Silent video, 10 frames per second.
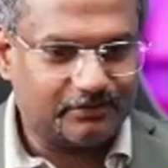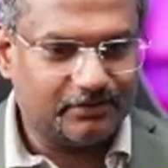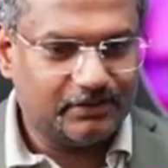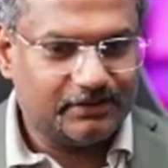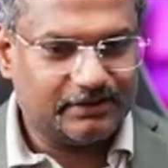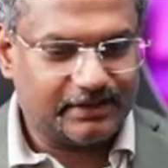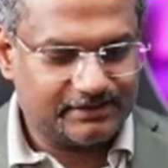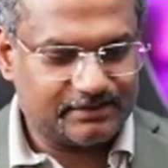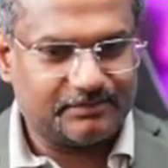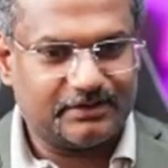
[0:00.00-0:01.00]
So
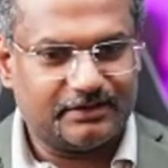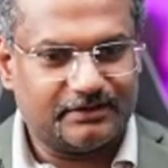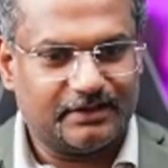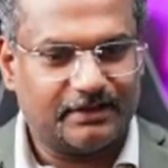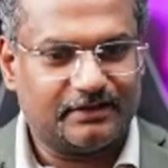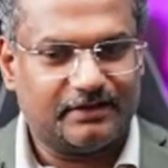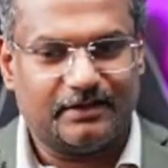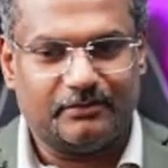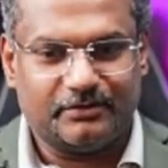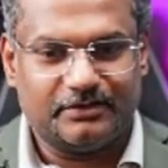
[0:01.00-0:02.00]
that is something
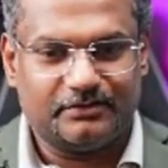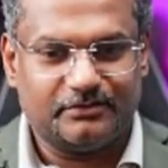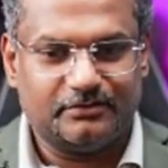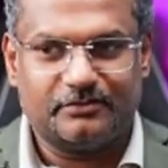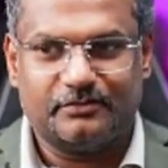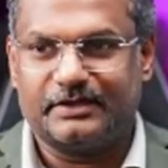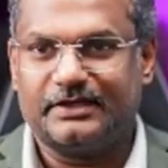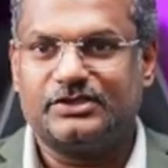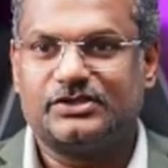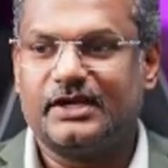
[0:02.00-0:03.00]
that I wanted to
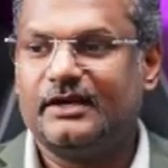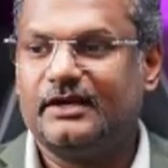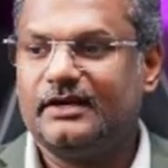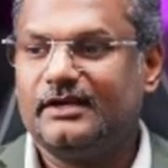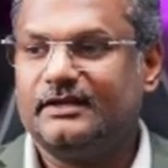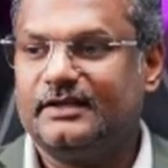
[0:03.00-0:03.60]
quickly share.